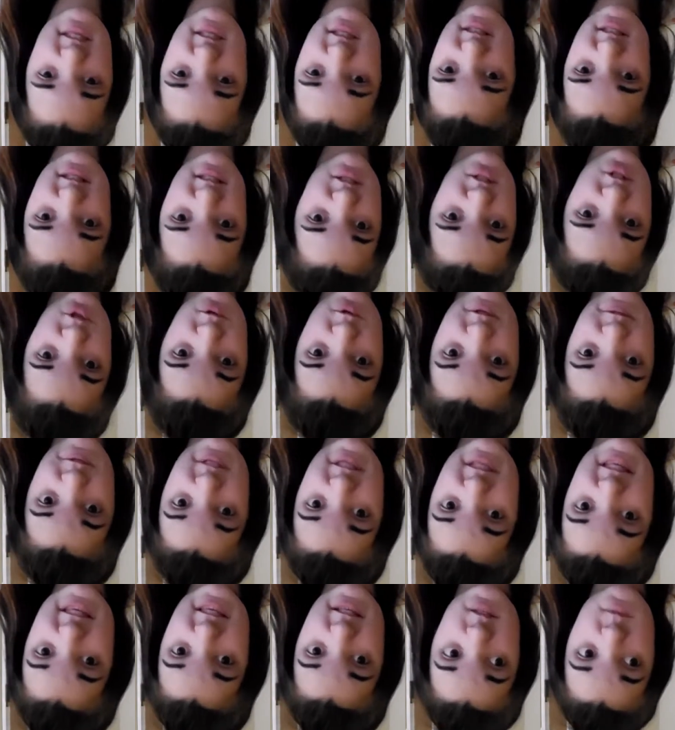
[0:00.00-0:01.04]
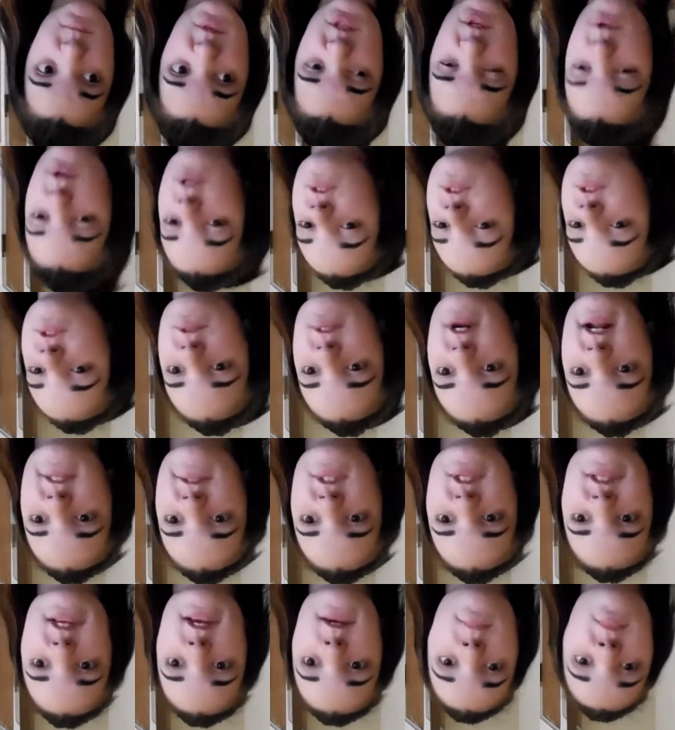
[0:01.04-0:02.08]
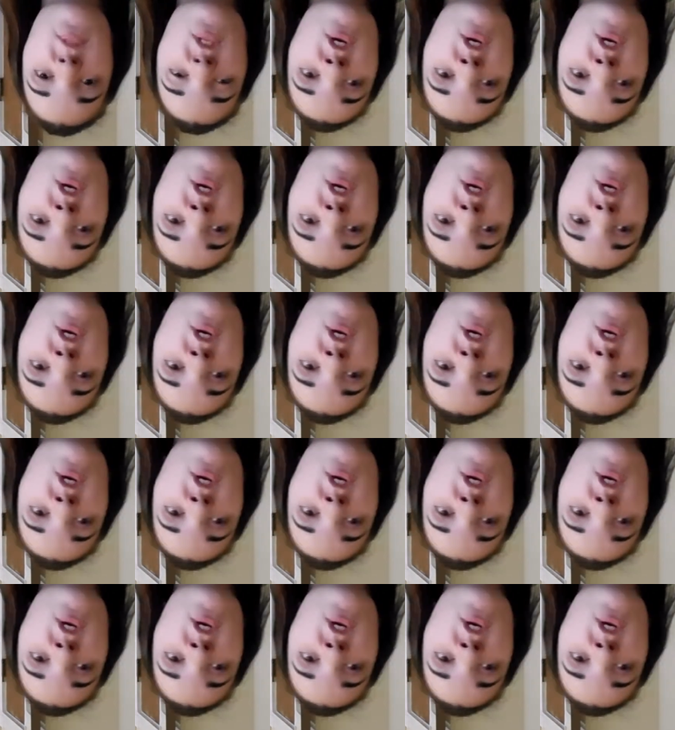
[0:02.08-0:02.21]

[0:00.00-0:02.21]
this is two different things, but they're also kind of the